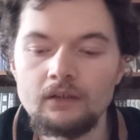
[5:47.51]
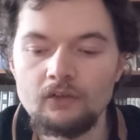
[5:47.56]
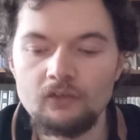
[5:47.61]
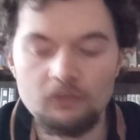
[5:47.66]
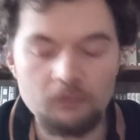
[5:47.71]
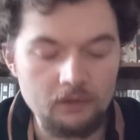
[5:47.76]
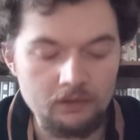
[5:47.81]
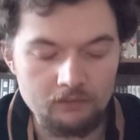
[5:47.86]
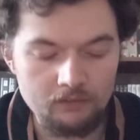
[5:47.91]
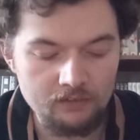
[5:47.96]

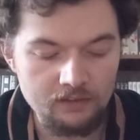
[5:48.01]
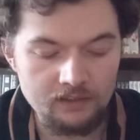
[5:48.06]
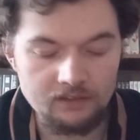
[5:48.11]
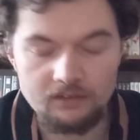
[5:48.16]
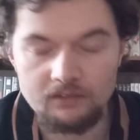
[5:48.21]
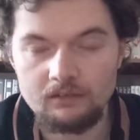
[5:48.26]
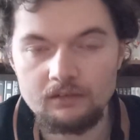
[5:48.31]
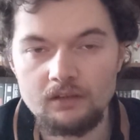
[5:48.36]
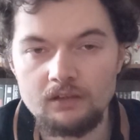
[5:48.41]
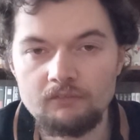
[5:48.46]
So I
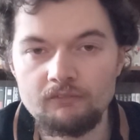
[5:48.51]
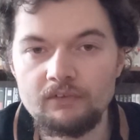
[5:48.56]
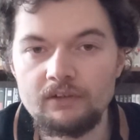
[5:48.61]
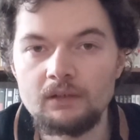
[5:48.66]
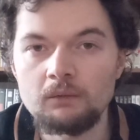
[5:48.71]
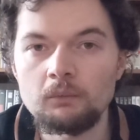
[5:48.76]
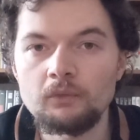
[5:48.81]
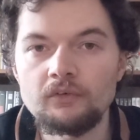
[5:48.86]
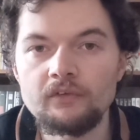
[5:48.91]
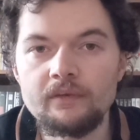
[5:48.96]
decided I
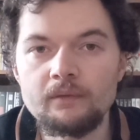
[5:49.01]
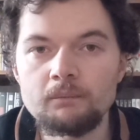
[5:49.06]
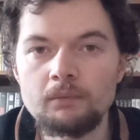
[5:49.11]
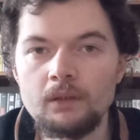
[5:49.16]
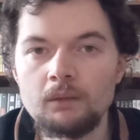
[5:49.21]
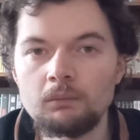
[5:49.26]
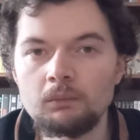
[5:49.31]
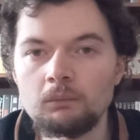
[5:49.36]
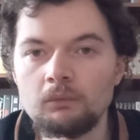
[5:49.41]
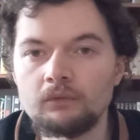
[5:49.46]
really wanted the
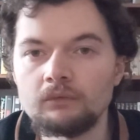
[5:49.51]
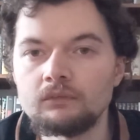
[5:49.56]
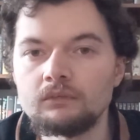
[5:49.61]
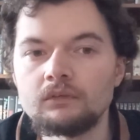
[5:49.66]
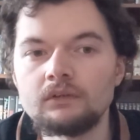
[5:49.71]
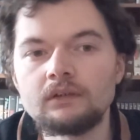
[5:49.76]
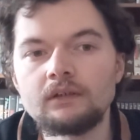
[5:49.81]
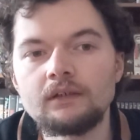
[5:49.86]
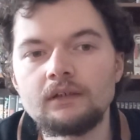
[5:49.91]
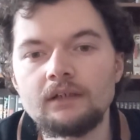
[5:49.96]
purple one,
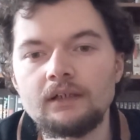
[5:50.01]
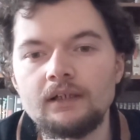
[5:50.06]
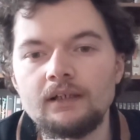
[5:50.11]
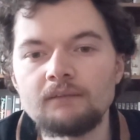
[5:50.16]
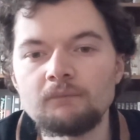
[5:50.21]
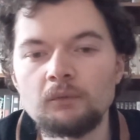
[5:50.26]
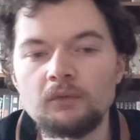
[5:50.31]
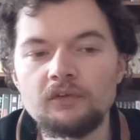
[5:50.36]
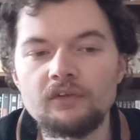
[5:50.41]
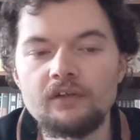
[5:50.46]
and
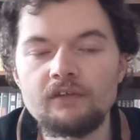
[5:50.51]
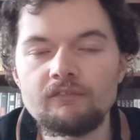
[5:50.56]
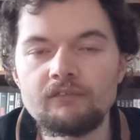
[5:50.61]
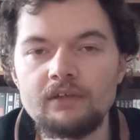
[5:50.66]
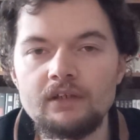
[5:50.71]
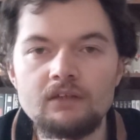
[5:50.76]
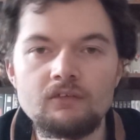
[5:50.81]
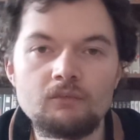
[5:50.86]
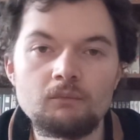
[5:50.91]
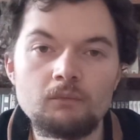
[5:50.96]
I wanted it for
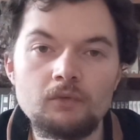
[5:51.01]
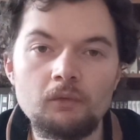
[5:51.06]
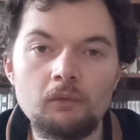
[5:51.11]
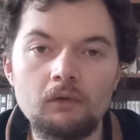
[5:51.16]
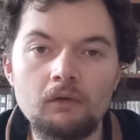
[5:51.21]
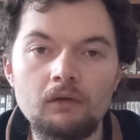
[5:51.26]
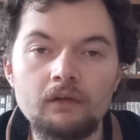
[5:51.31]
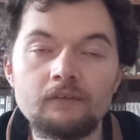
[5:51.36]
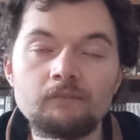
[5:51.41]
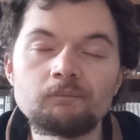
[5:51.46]
years, so I
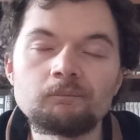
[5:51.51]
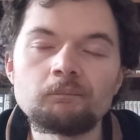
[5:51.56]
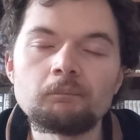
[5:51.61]
got it.